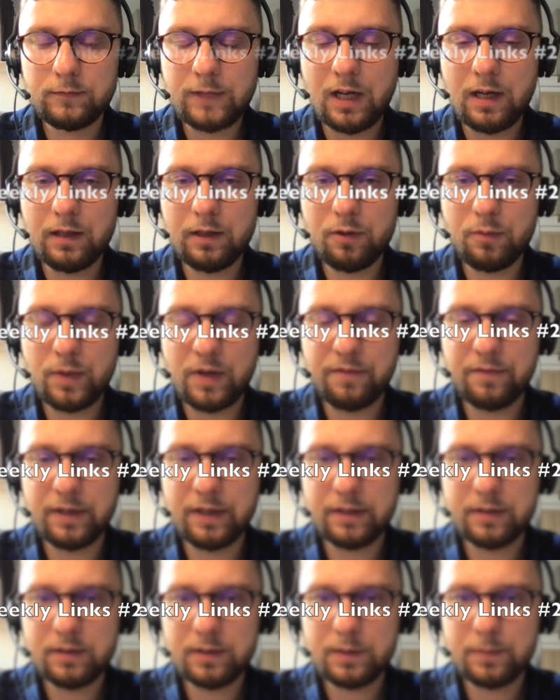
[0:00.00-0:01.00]
Hello, my
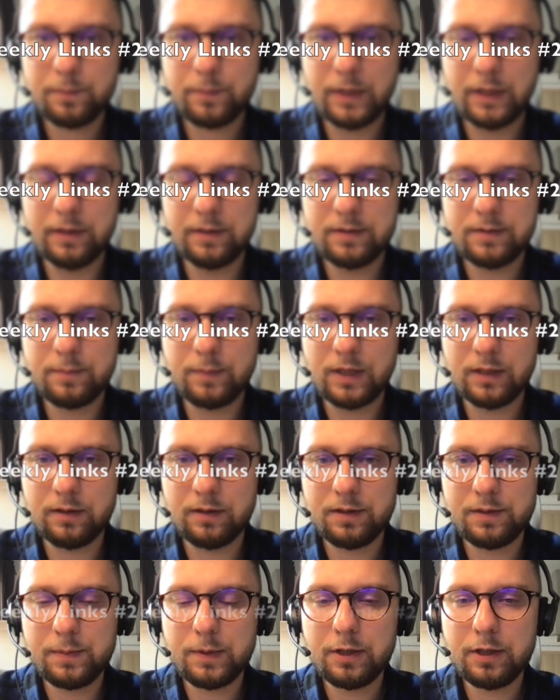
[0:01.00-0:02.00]
friends. It's
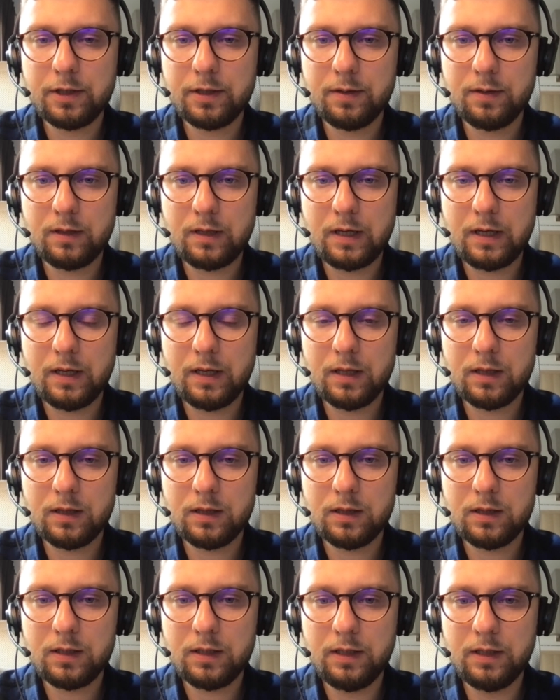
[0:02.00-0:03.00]
Monday's morning,
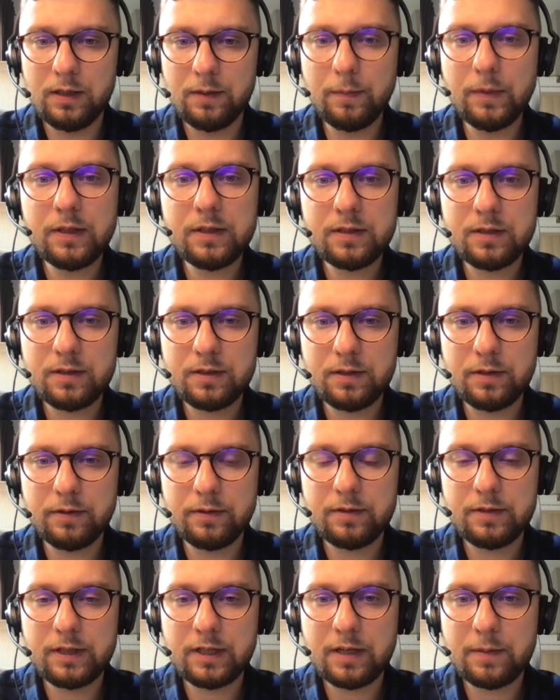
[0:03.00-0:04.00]
and it means it's a good
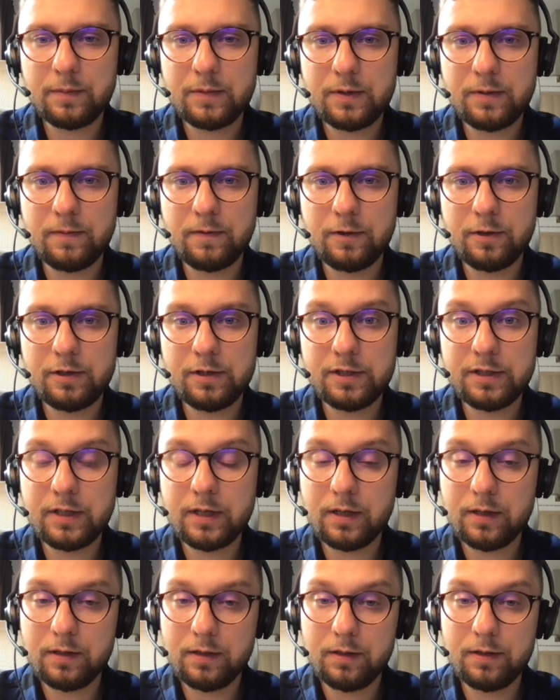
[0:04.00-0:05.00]
time to watch
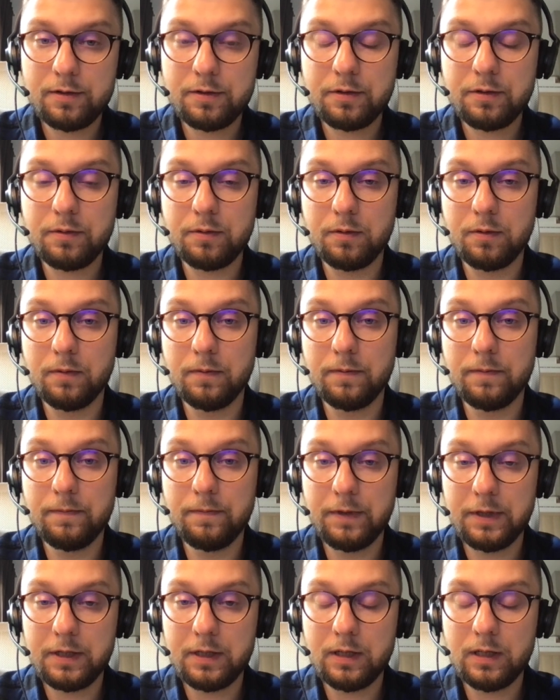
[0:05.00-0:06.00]
second issue of
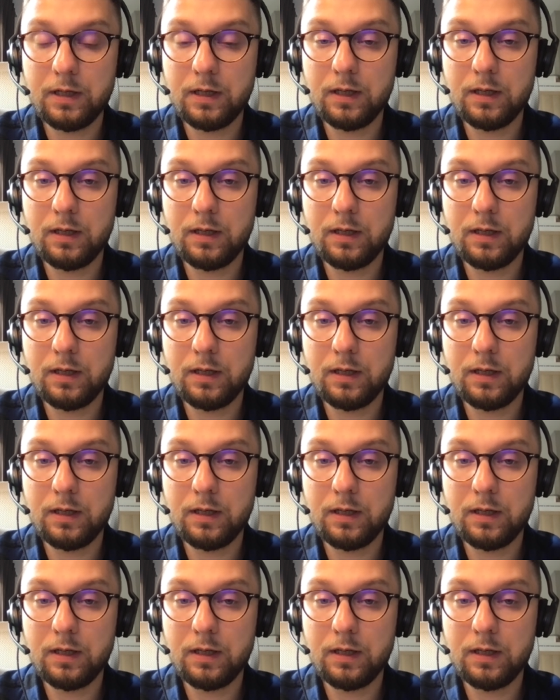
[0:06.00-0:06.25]
Weekly